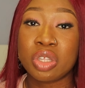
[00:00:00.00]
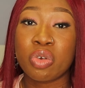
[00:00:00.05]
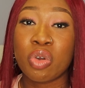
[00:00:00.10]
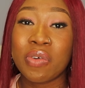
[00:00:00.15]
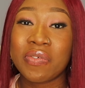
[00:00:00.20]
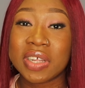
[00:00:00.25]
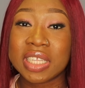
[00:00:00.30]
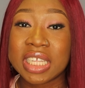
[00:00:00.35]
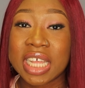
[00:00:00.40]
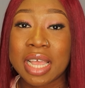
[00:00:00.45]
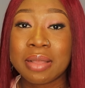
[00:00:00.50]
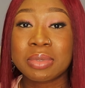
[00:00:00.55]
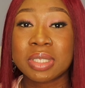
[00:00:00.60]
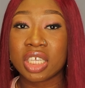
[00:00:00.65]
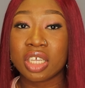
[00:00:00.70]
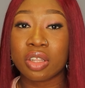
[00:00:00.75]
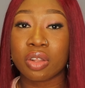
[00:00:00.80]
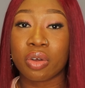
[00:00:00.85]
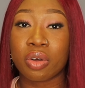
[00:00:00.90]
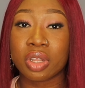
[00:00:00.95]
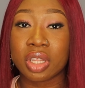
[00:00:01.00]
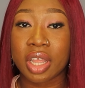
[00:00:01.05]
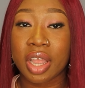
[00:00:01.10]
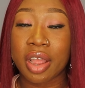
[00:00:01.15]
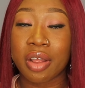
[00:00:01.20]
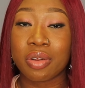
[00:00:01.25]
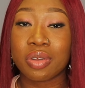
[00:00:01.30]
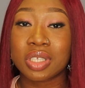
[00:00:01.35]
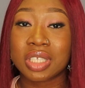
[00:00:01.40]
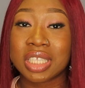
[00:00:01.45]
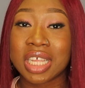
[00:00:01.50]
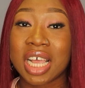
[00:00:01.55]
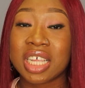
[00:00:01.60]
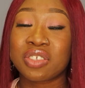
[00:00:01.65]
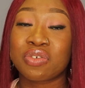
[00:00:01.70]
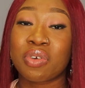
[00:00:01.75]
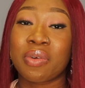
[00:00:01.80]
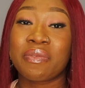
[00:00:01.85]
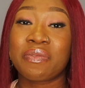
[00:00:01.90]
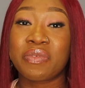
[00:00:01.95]
The overtime in Ontario
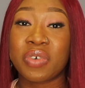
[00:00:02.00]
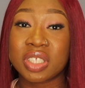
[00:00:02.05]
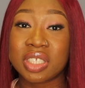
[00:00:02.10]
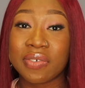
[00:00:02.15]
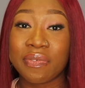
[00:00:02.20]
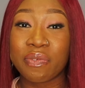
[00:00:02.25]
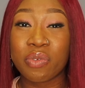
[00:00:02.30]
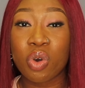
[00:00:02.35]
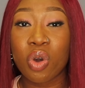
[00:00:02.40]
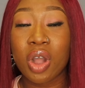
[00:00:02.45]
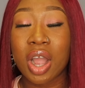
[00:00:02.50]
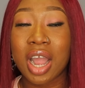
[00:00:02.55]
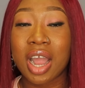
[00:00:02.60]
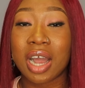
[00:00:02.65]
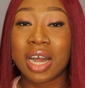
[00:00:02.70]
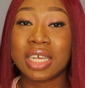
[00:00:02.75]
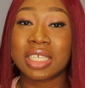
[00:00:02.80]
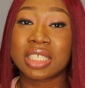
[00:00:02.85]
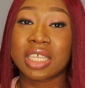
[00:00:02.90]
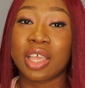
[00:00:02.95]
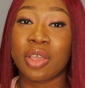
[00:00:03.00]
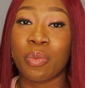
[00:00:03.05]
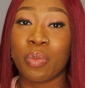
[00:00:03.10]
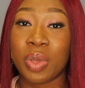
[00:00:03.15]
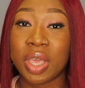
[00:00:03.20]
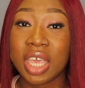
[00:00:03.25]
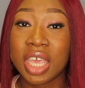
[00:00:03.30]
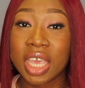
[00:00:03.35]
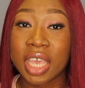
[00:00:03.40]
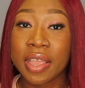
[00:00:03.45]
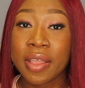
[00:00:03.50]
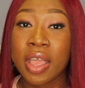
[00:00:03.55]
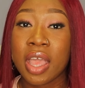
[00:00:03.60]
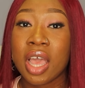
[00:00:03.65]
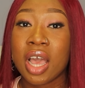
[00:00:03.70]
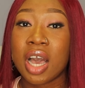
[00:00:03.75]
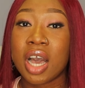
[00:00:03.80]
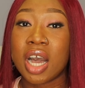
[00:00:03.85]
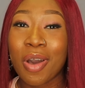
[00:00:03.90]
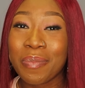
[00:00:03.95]
starts from 44 hours a week
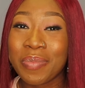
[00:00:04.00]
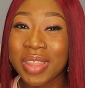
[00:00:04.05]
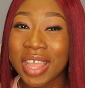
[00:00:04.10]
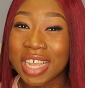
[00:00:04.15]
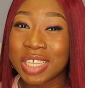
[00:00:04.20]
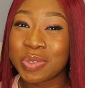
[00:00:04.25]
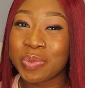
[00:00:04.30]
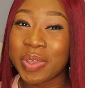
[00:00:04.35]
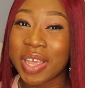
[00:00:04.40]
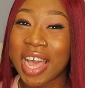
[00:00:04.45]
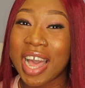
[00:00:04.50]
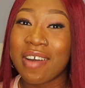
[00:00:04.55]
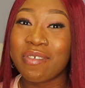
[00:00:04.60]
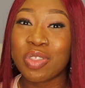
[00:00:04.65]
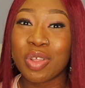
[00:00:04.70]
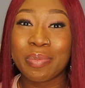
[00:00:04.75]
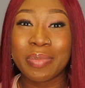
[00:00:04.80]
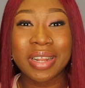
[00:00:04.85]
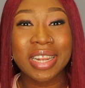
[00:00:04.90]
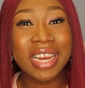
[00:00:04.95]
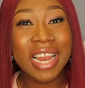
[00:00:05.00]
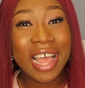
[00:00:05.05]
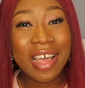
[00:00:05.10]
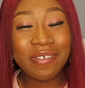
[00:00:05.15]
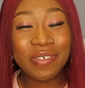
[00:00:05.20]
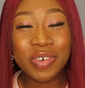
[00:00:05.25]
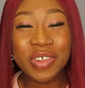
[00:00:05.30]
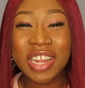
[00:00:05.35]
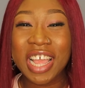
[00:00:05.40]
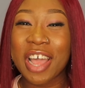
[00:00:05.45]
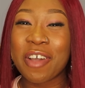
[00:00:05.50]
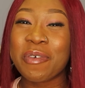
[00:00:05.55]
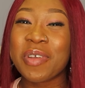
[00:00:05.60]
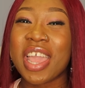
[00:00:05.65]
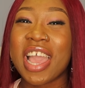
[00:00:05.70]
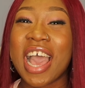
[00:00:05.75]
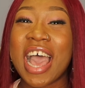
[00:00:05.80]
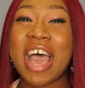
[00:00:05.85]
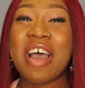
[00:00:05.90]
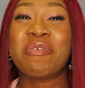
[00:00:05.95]
up next we have number 11 and
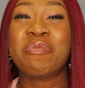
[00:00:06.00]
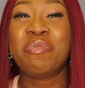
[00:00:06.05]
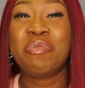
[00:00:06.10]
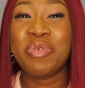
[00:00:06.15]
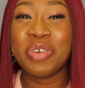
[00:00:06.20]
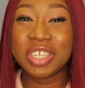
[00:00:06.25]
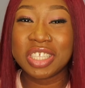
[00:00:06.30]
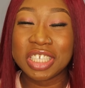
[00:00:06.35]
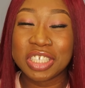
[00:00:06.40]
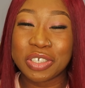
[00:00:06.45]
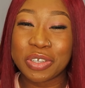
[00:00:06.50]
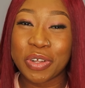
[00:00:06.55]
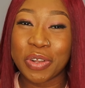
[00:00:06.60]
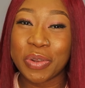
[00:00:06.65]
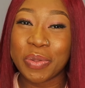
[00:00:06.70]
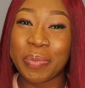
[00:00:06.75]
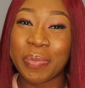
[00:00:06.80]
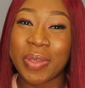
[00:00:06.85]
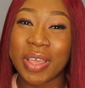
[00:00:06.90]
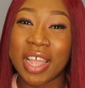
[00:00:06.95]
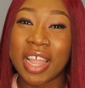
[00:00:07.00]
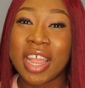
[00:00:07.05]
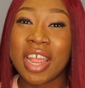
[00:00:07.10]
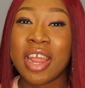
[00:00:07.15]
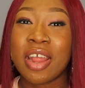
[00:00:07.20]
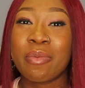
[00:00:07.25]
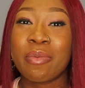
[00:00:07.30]
we have British Columbia.